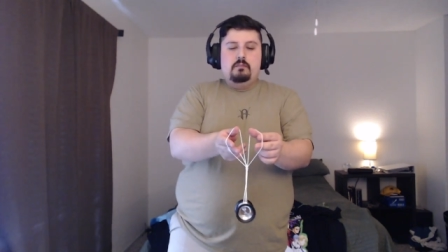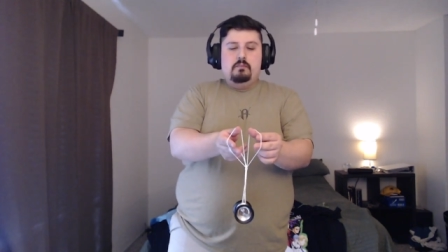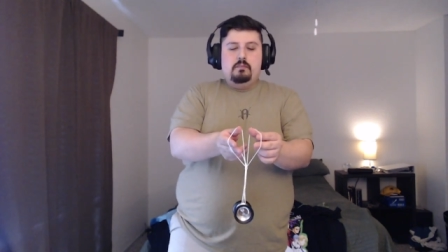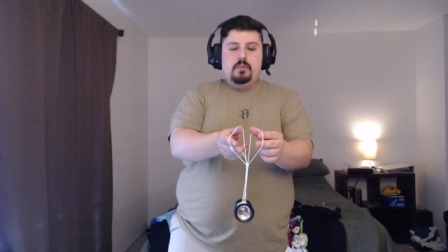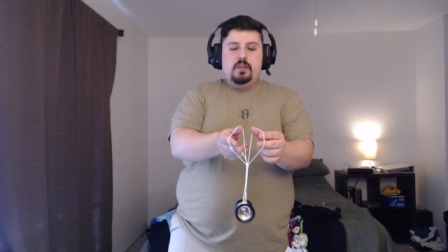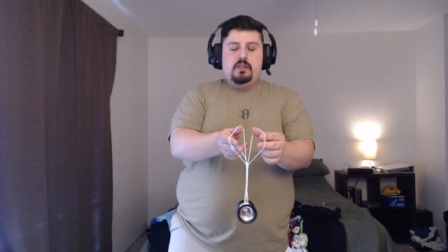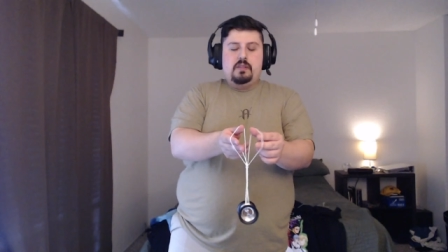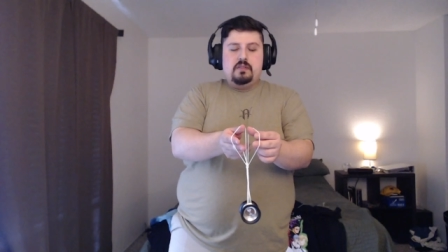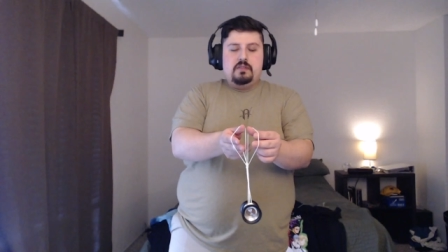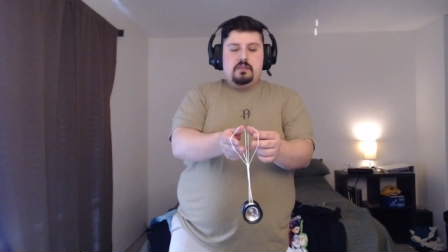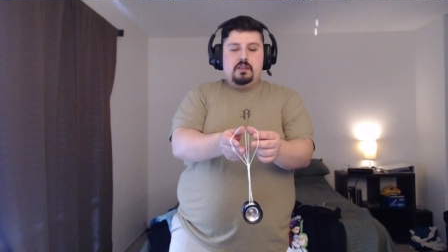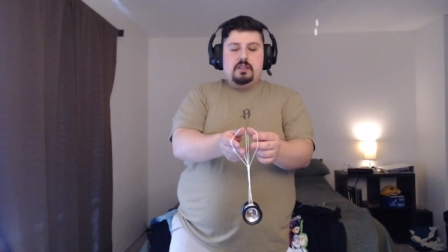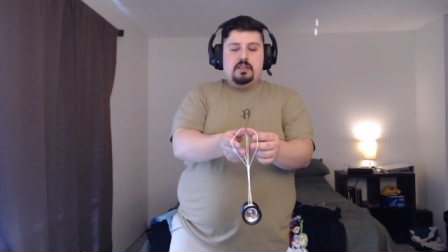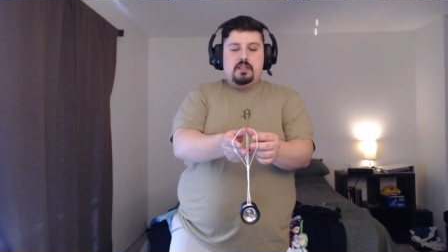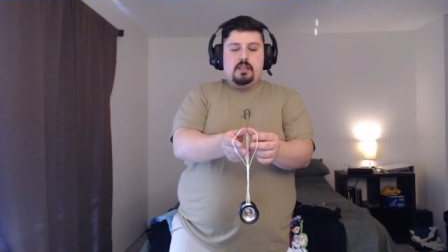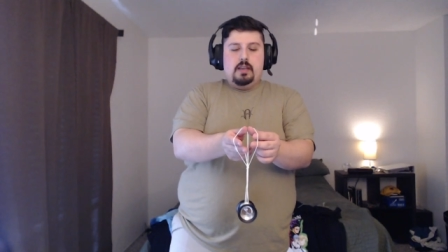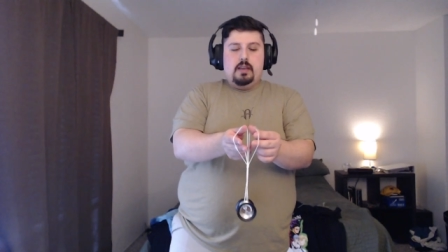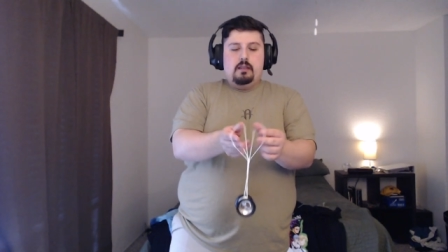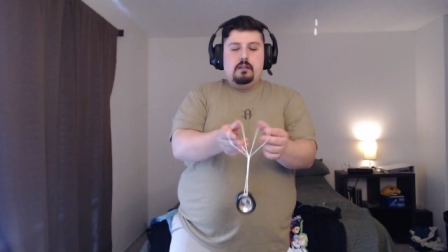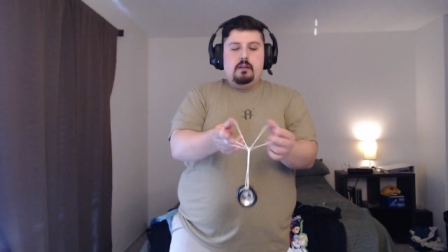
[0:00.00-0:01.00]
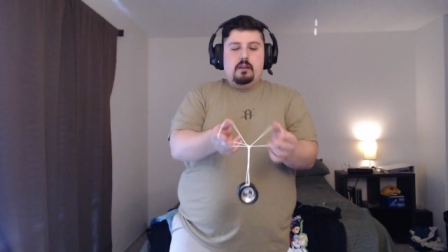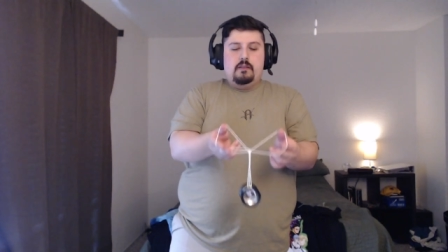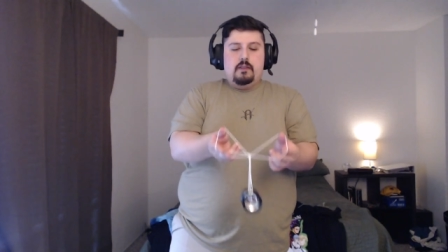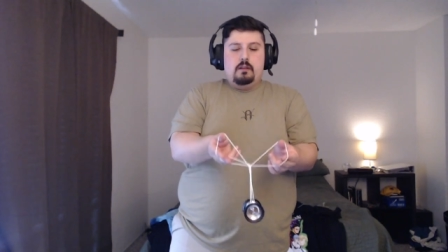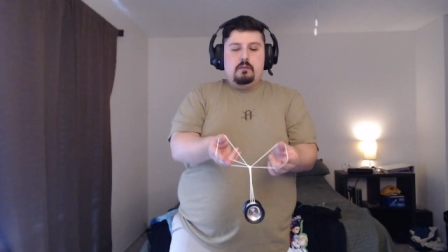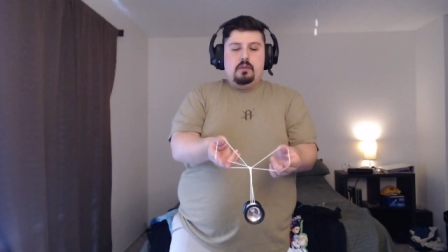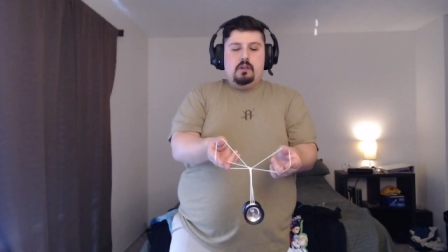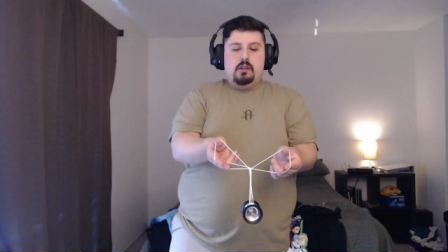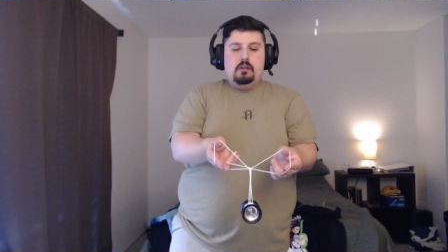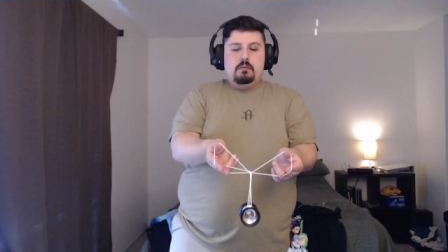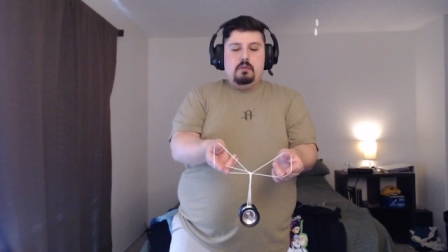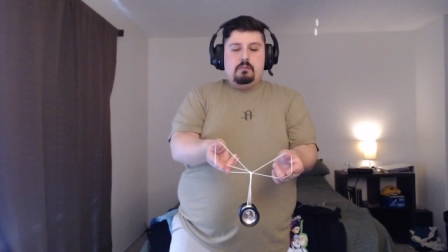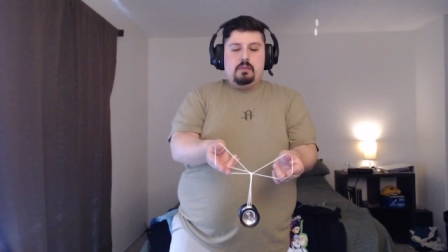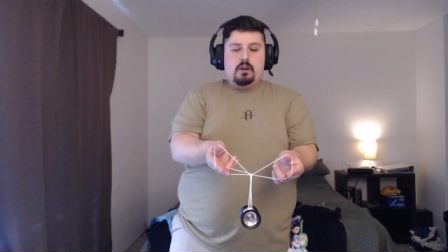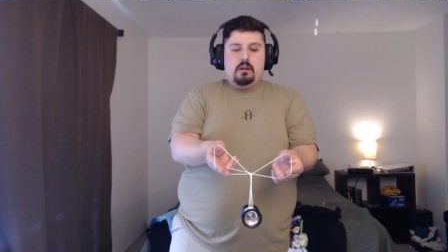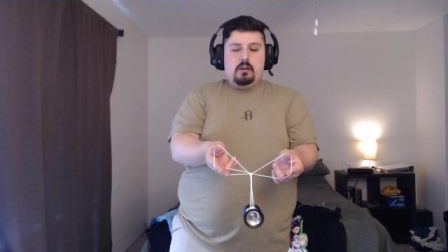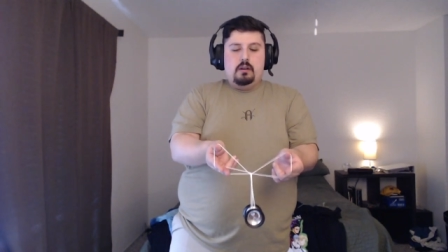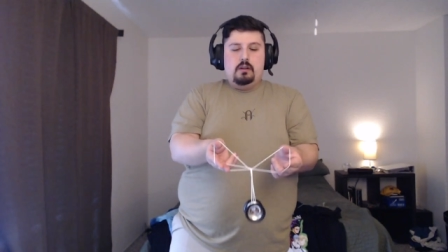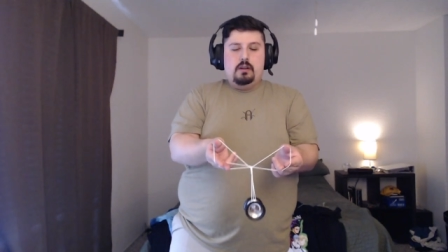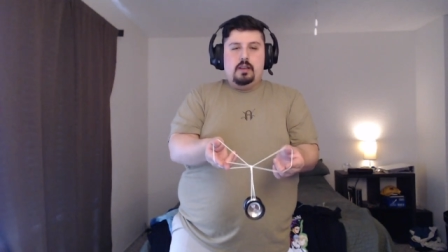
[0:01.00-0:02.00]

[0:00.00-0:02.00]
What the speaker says: put the strings together and then pull them apart,